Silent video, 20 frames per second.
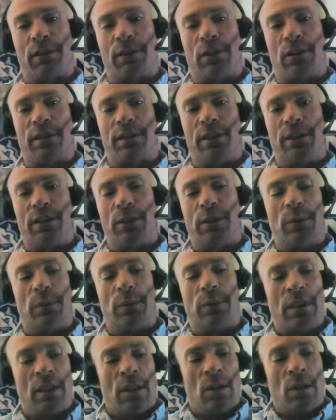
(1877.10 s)
to do.
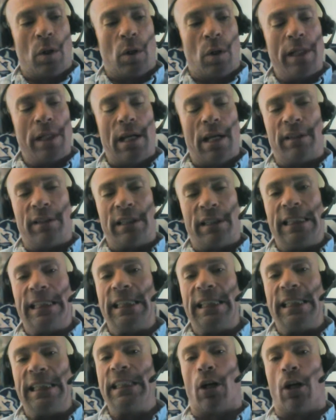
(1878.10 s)
Well, we have an
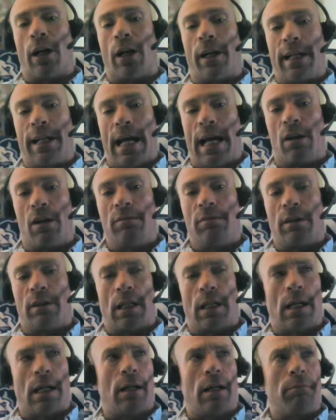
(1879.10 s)
EDR now,
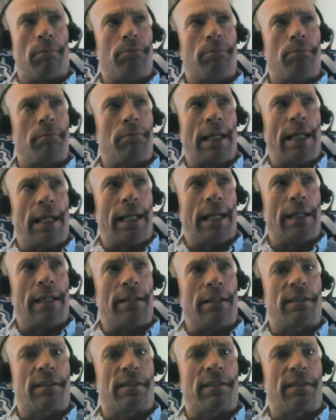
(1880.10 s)
um, enhanced
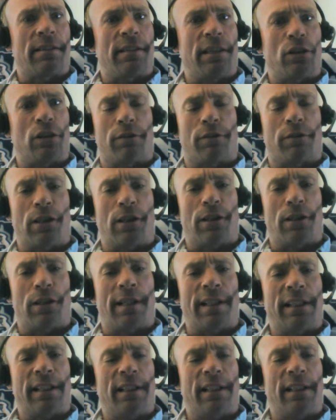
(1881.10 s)
digital return, I
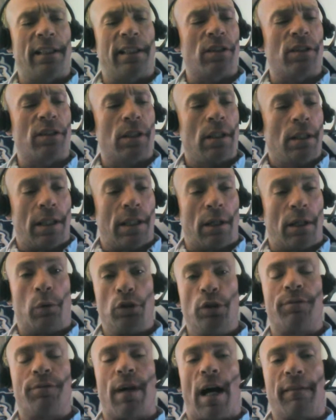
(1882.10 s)
think it is, that will do
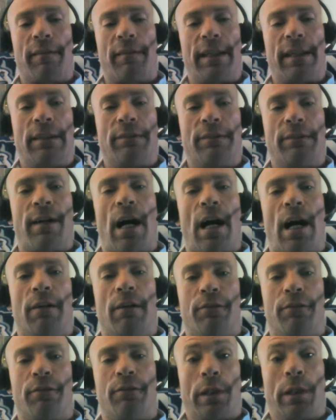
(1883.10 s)
5 to 85. So
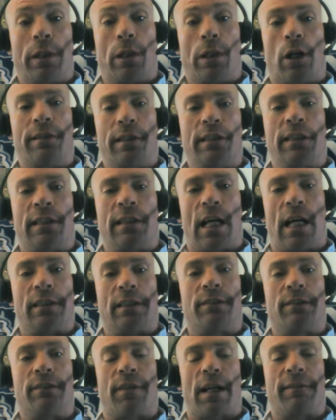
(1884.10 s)
we are digitizing
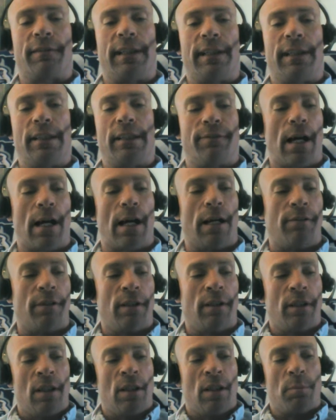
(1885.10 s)
5 to 85.
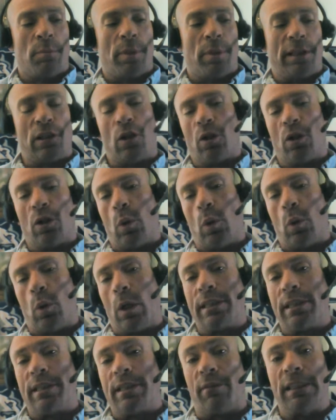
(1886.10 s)
But to go to
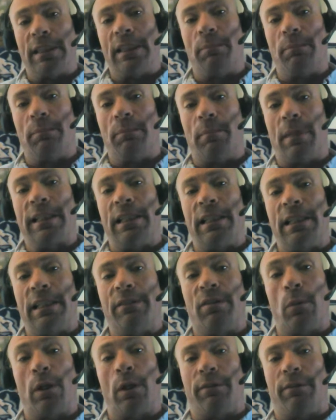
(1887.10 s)
117 makes it even
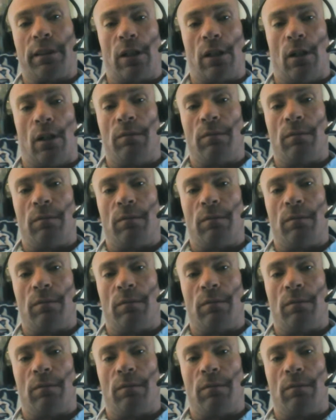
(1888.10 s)
more difficult.